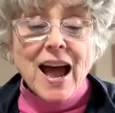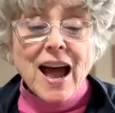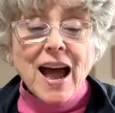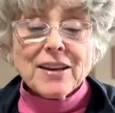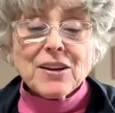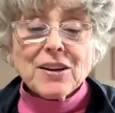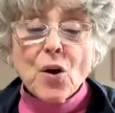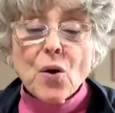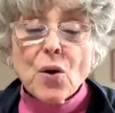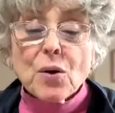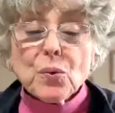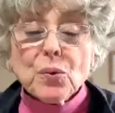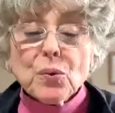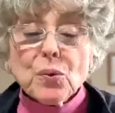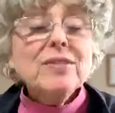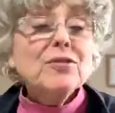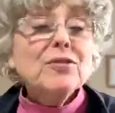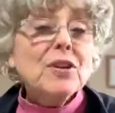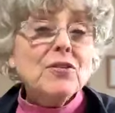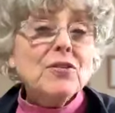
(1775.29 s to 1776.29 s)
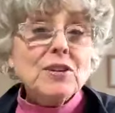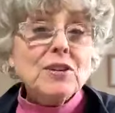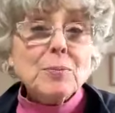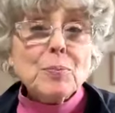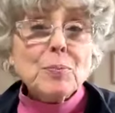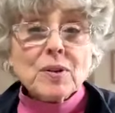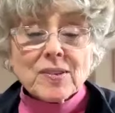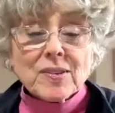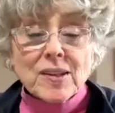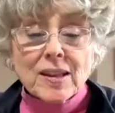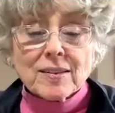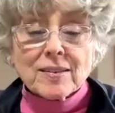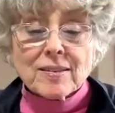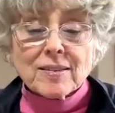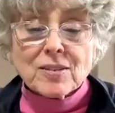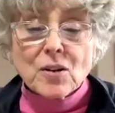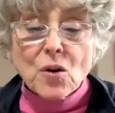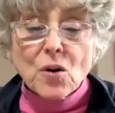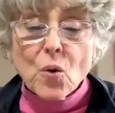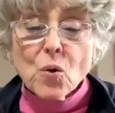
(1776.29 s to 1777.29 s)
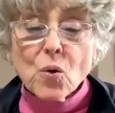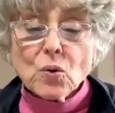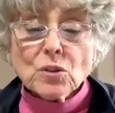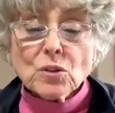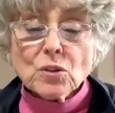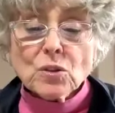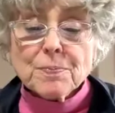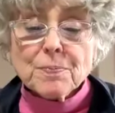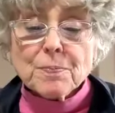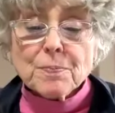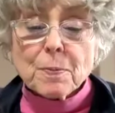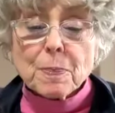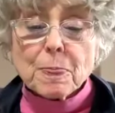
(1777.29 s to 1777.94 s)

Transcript: I know it was 50% sold